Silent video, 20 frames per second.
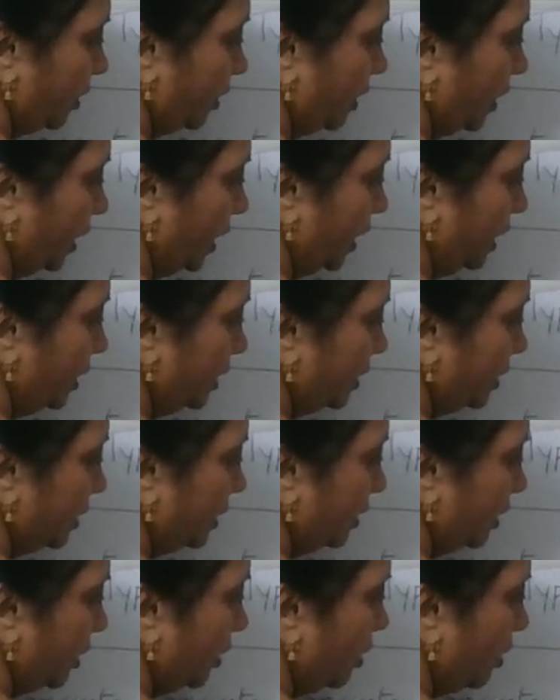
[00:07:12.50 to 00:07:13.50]
and
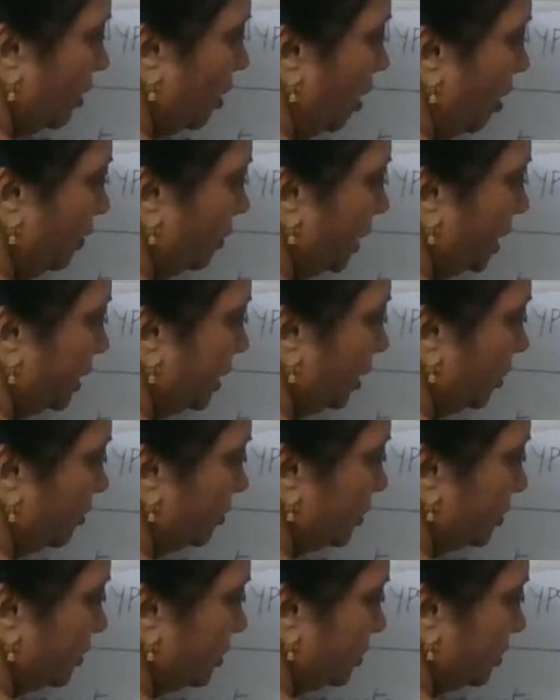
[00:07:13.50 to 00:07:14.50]
common
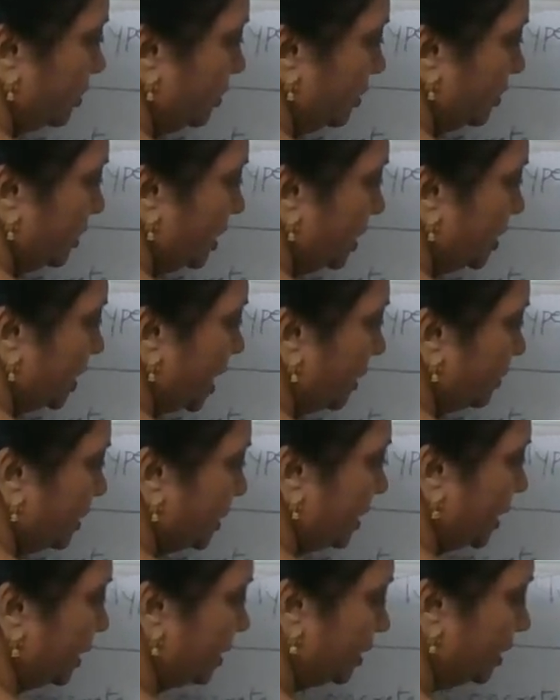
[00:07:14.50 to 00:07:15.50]
nouns. These
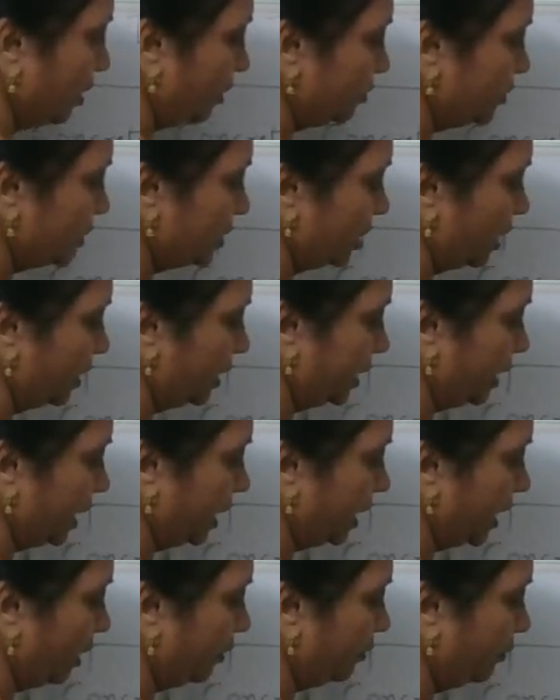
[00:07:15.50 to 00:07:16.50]
abstract nouns are
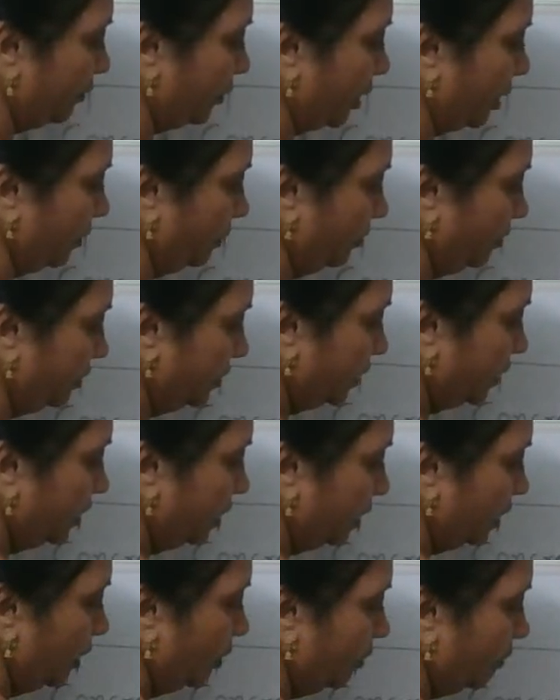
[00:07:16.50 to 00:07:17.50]
derived from
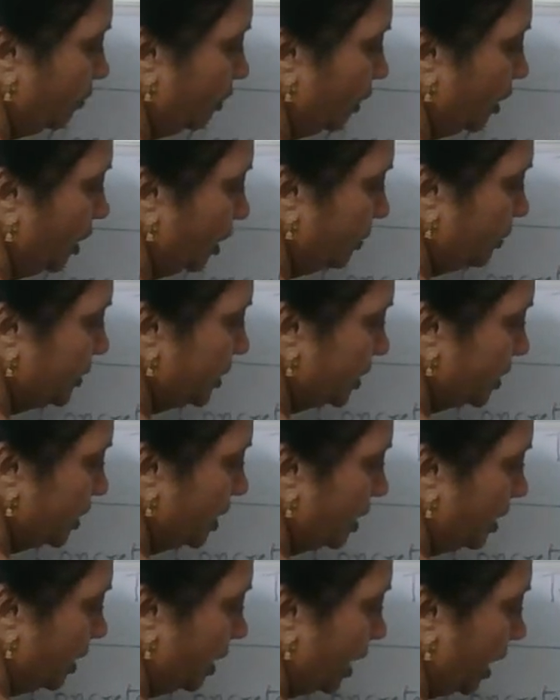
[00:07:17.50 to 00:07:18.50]
verbs,
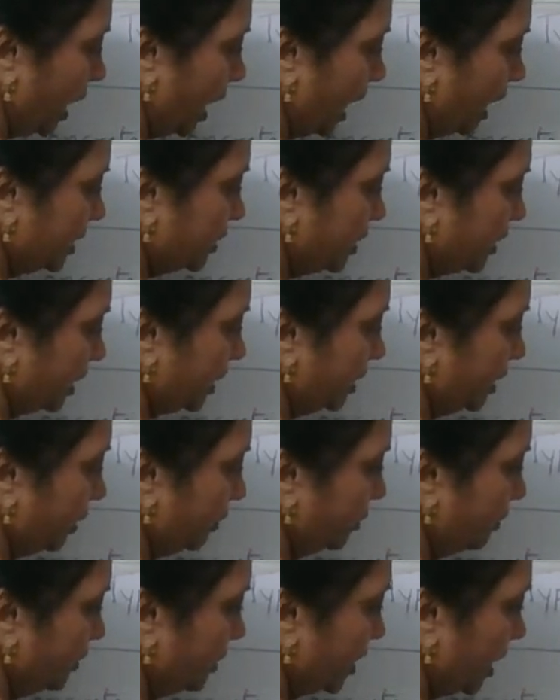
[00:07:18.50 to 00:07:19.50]

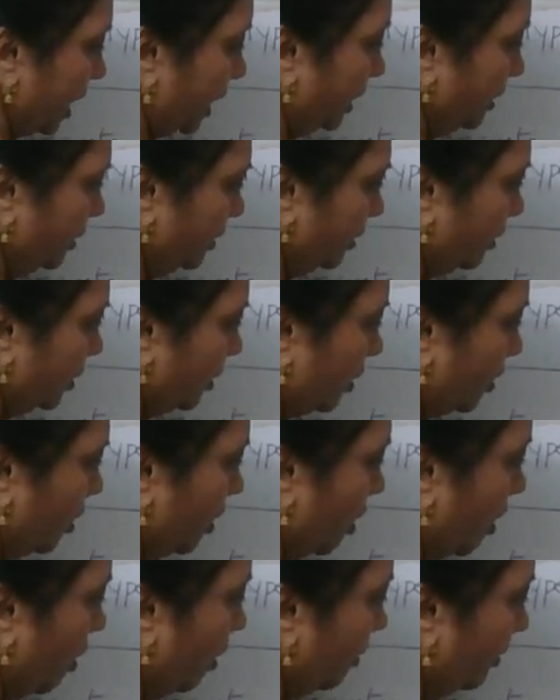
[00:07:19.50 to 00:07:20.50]
adjectives and
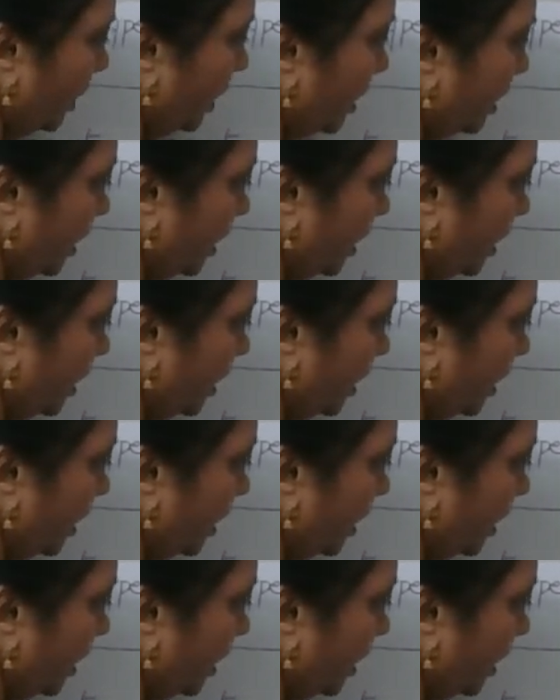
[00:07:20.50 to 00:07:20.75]
common